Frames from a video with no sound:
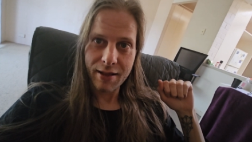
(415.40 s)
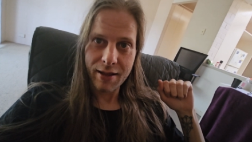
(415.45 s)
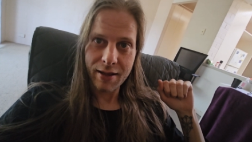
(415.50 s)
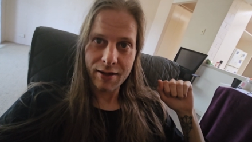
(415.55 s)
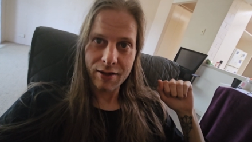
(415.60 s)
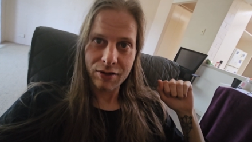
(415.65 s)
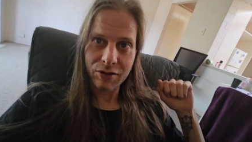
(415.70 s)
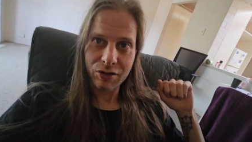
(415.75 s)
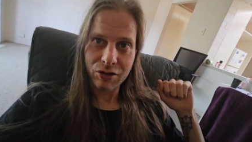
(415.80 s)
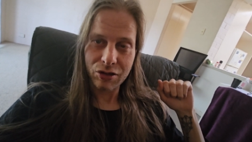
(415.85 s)

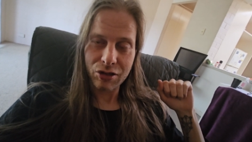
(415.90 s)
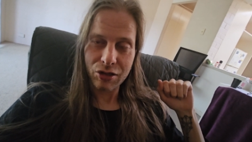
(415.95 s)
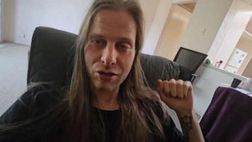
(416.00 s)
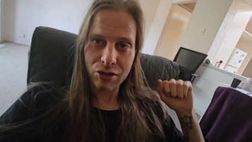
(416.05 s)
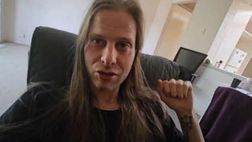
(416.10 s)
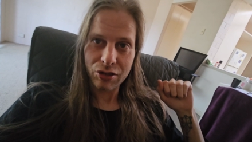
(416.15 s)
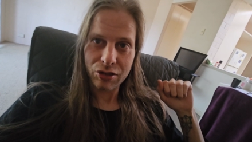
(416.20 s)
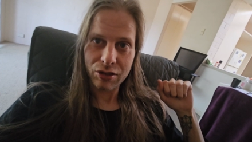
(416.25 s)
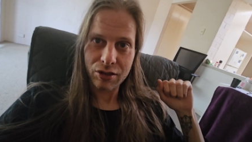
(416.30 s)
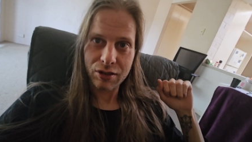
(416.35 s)
then
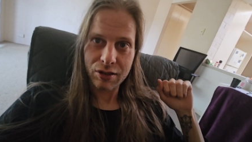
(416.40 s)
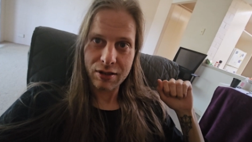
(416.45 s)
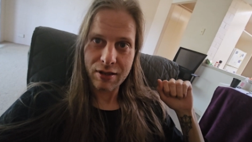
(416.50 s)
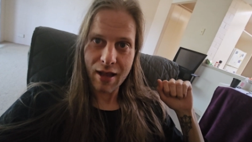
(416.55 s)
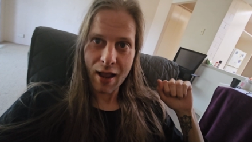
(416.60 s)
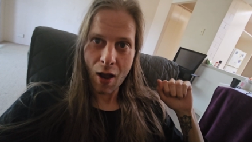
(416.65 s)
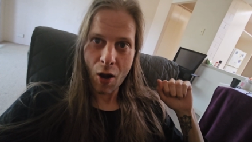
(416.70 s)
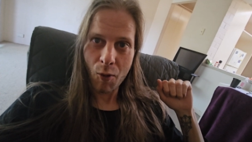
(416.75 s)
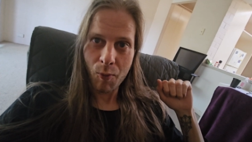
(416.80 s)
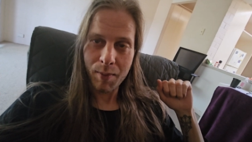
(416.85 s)
just
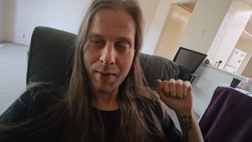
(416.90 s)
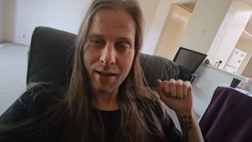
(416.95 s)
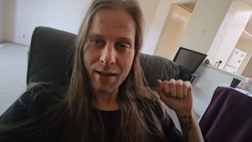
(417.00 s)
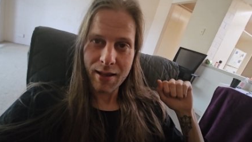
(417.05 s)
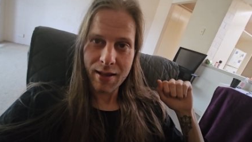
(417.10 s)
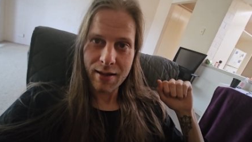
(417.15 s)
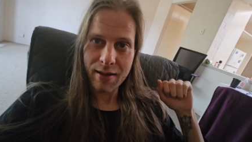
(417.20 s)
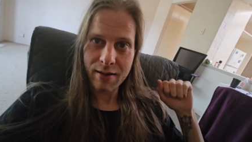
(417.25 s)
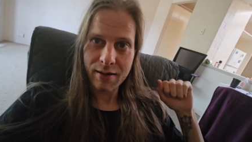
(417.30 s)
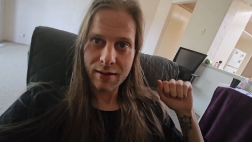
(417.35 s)
tell
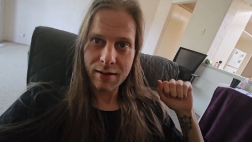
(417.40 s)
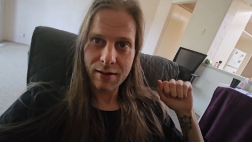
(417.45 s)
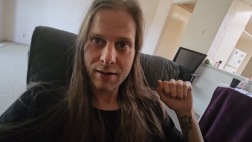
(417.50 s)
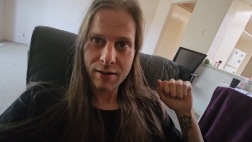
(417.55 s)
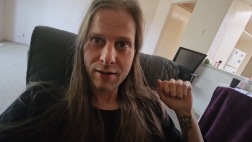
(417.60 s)
me